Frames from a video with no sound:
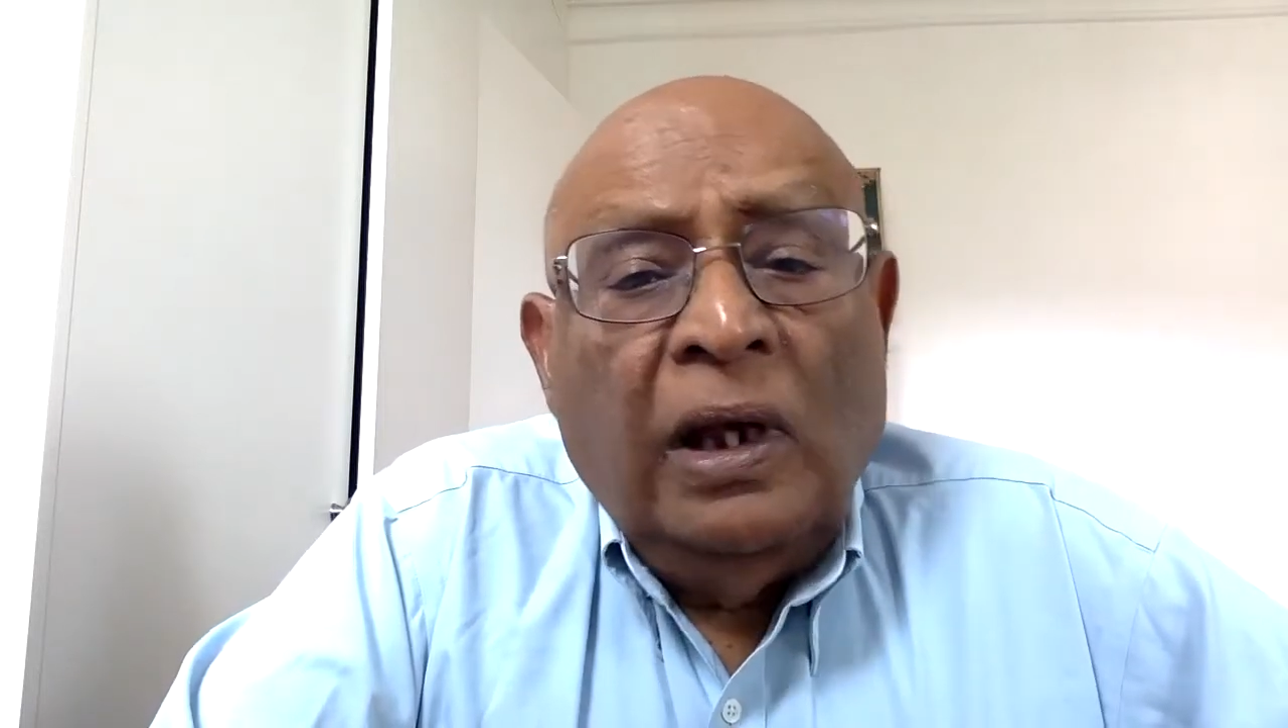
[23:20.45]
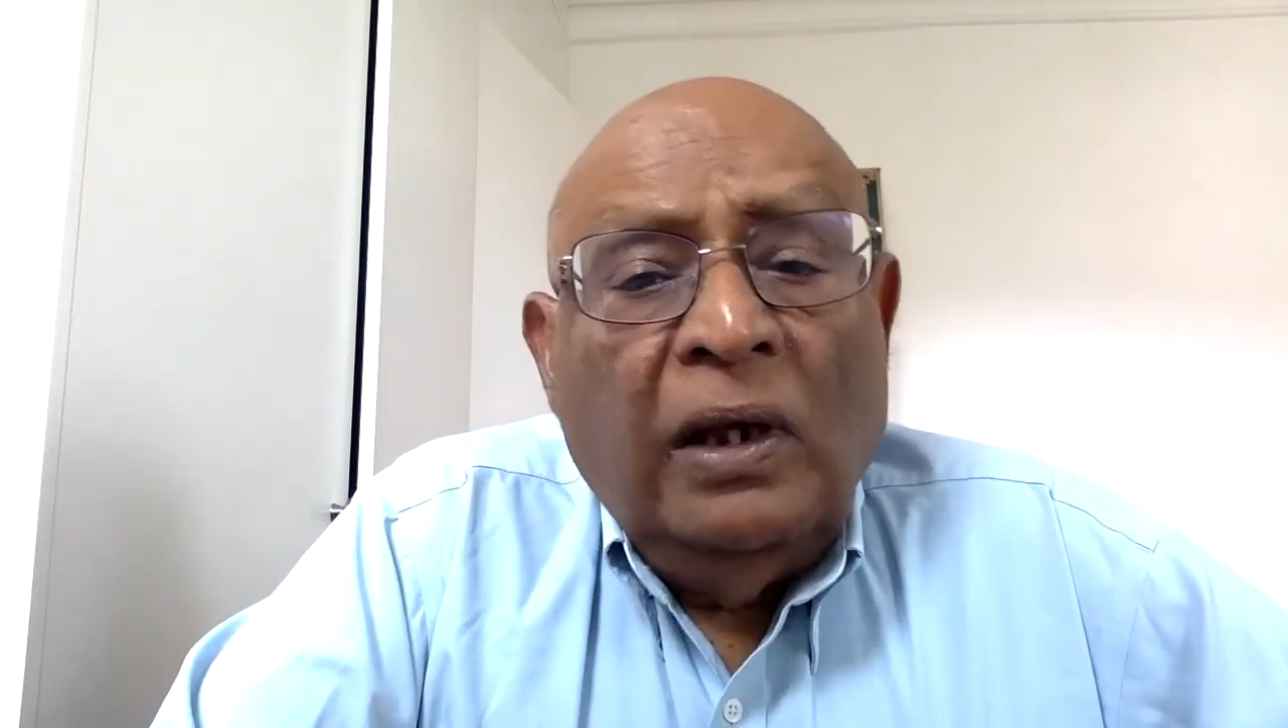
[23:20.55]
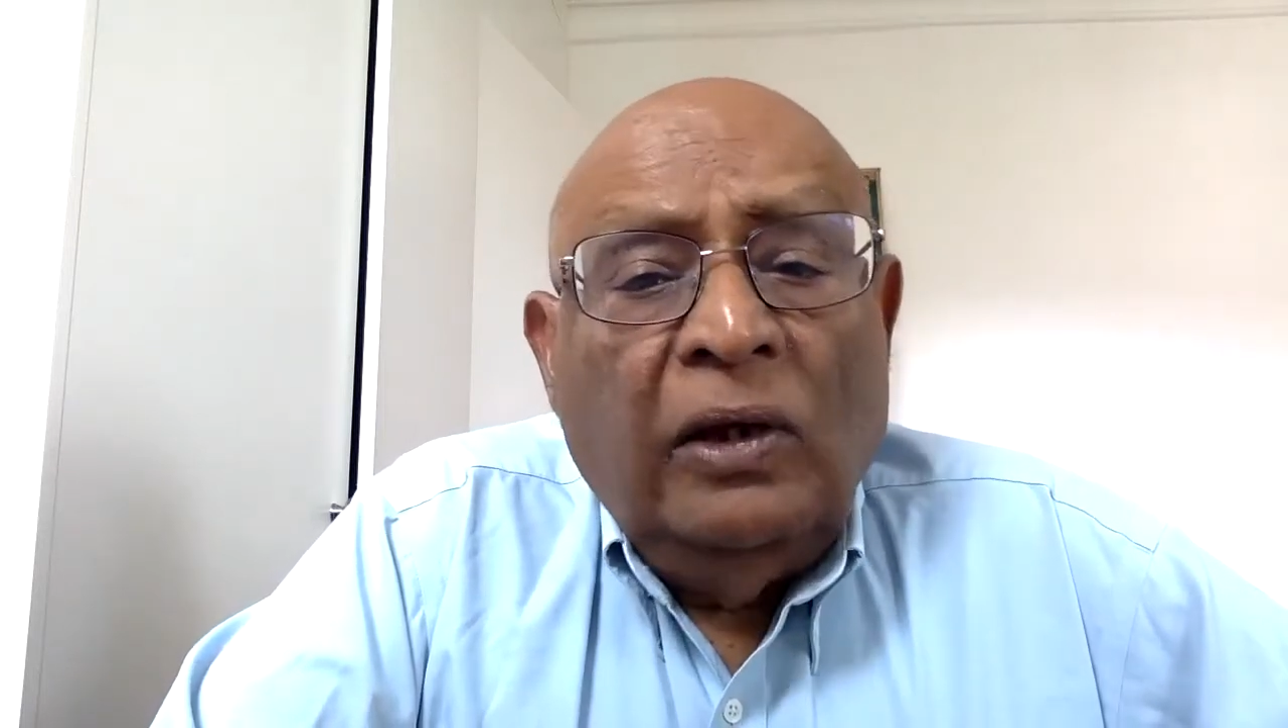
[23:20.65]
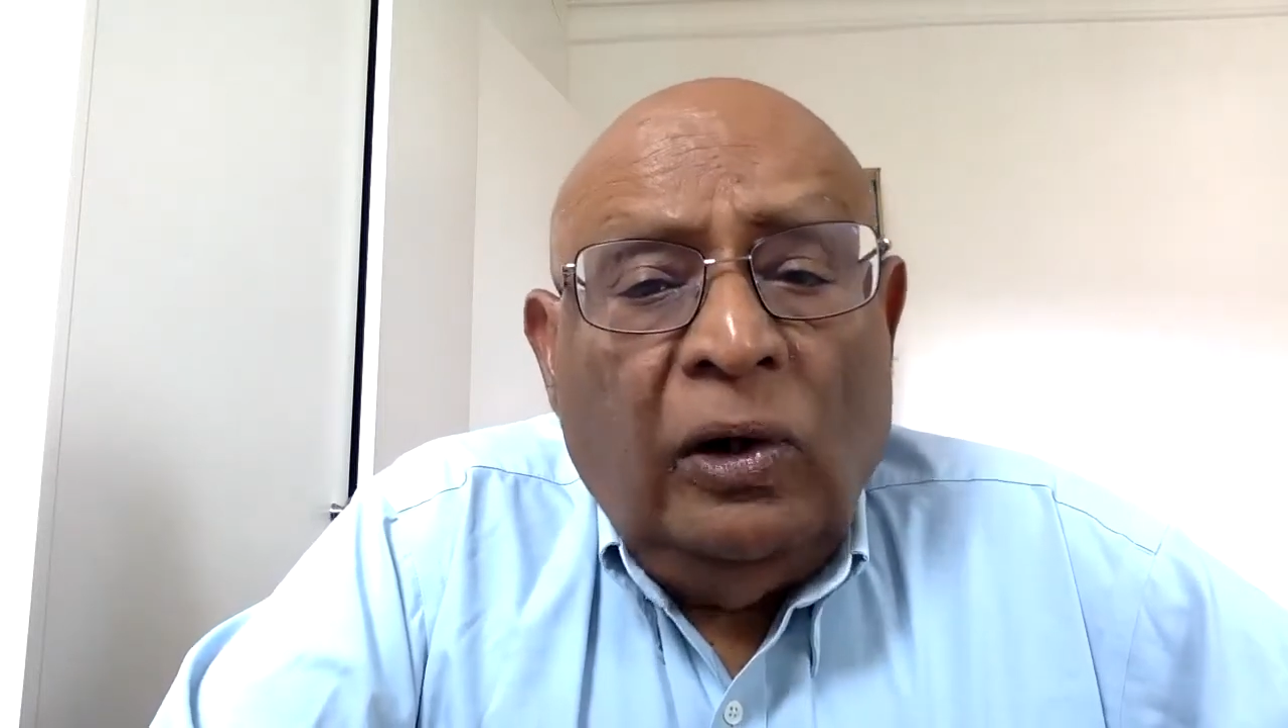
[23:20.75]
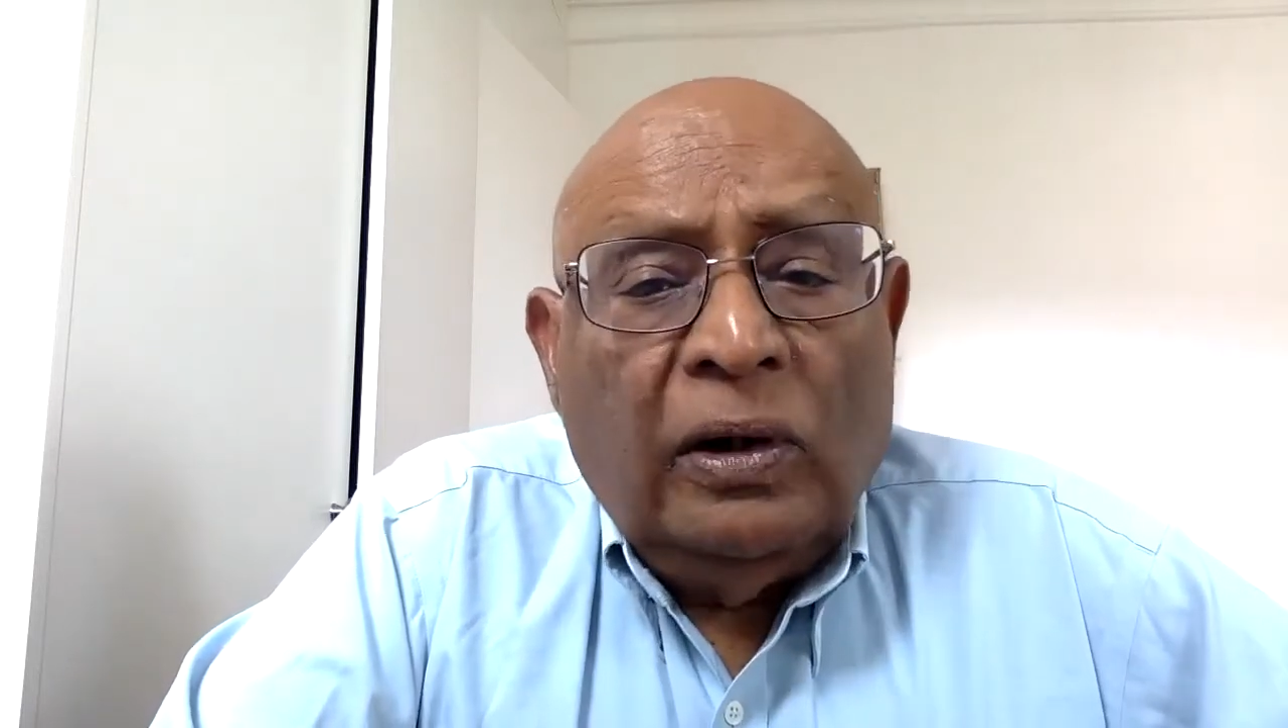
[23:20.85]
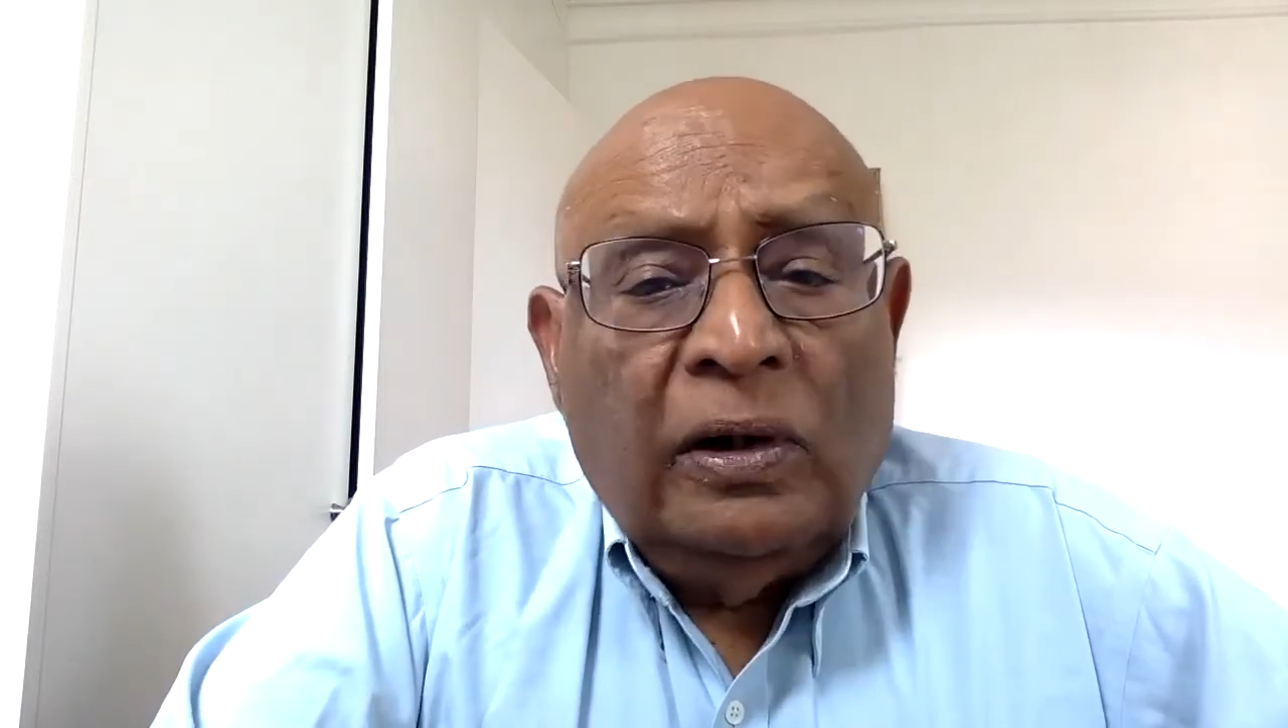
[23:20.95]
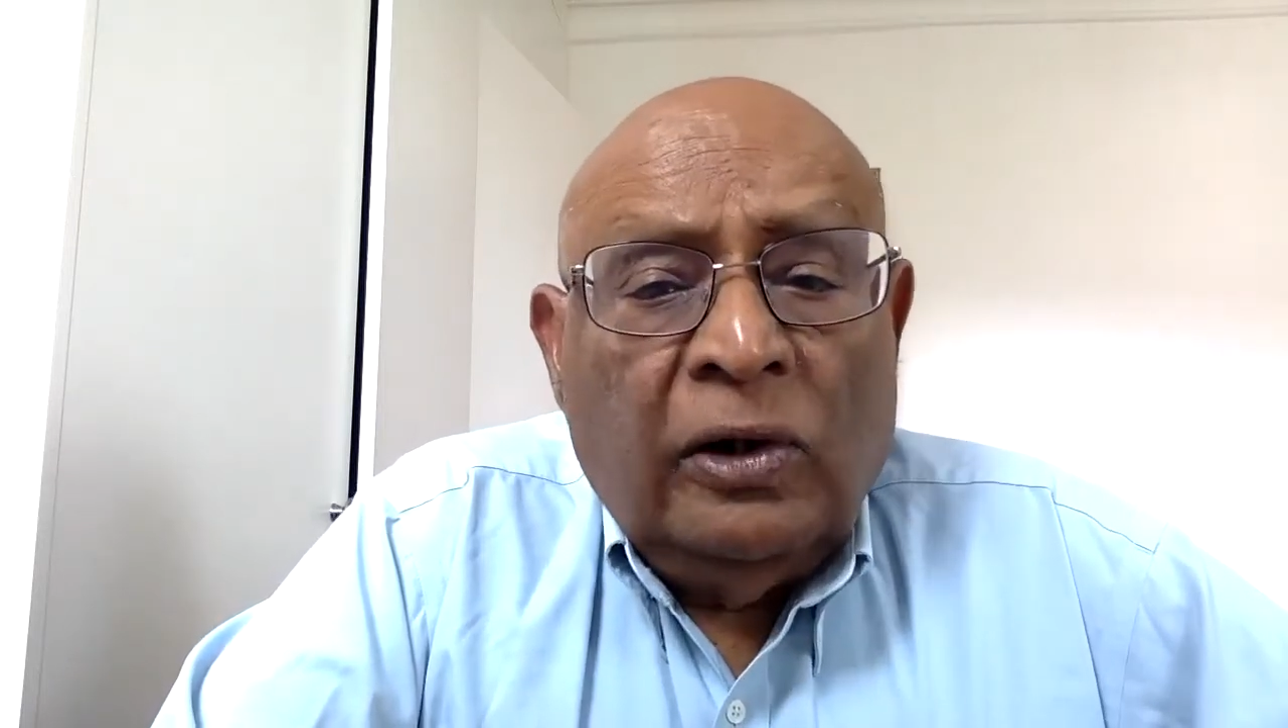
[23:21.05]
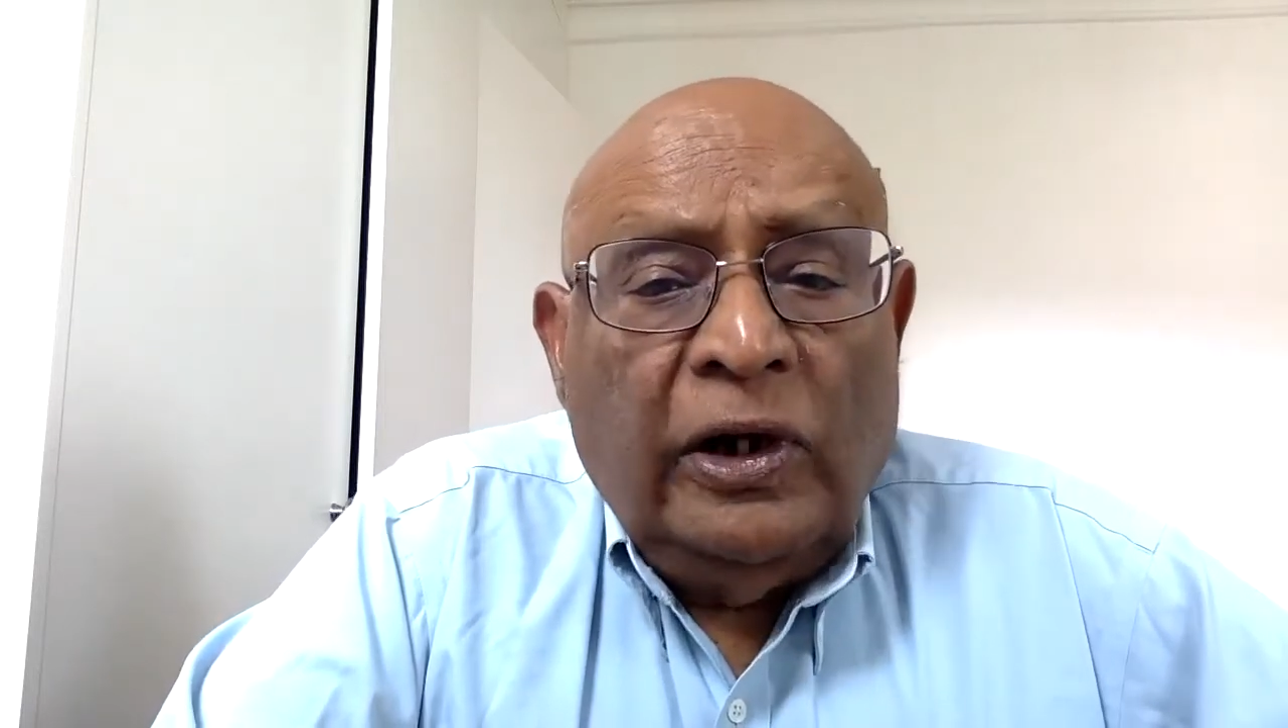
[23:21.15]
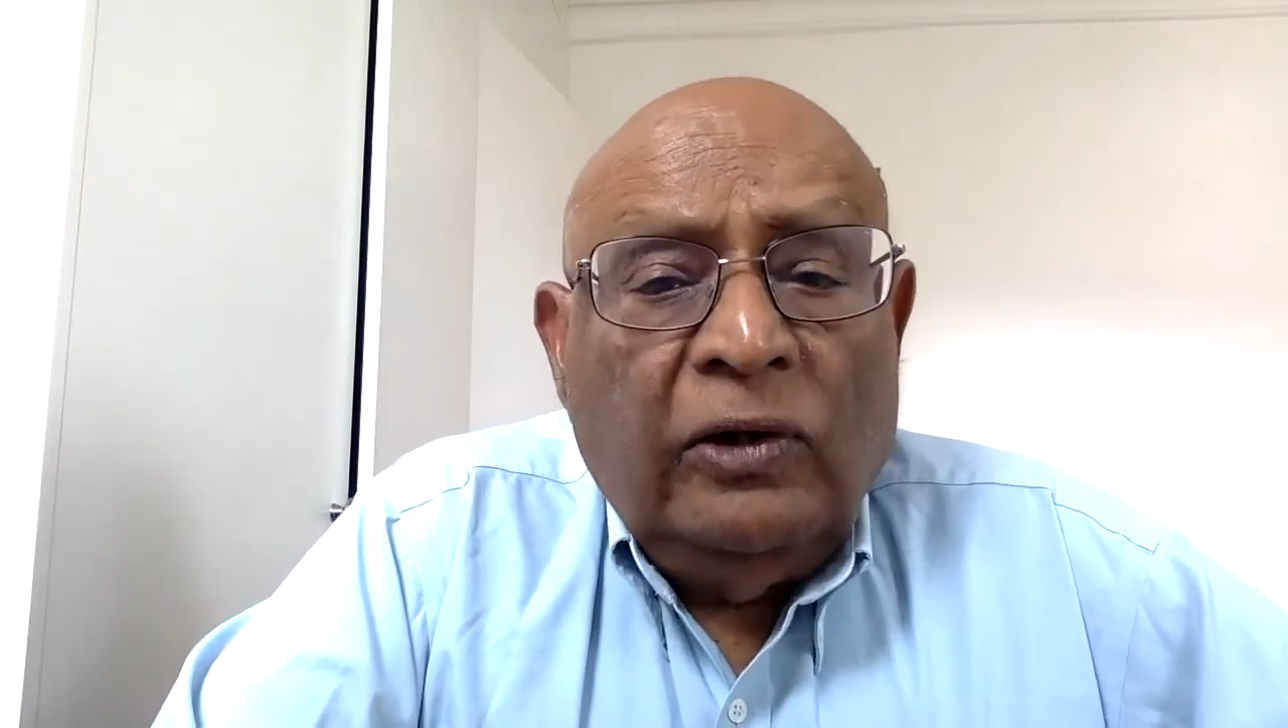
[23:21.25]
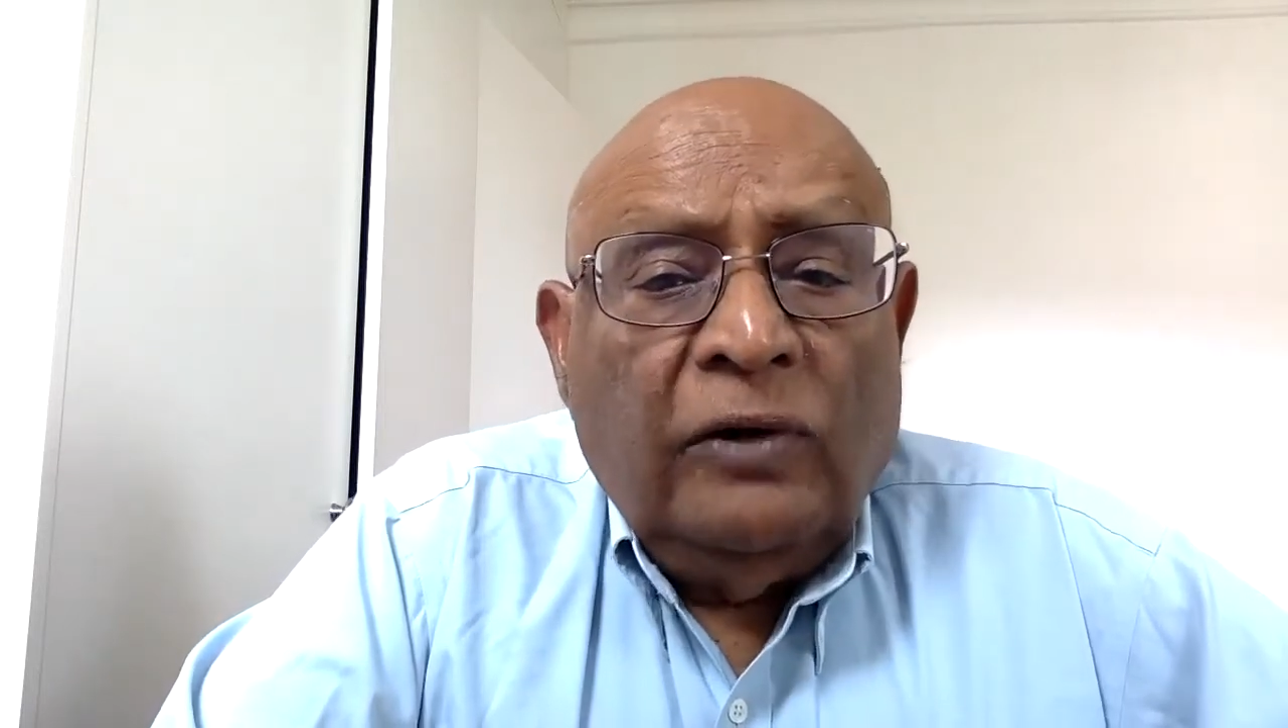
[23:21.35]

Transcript: you're going to